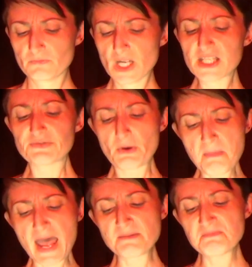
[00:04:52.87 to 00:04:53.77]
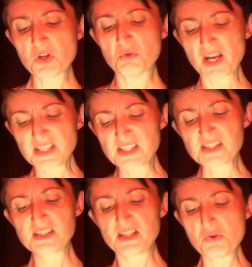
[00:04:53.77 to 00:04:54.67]
It's for men who, likes
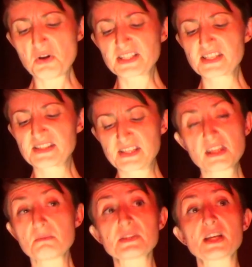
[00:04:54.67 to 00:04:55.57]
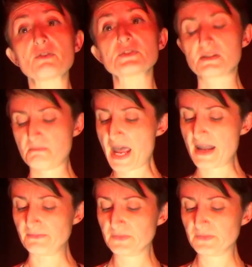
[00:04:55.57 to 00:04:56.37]
to, who like to see themselves as men.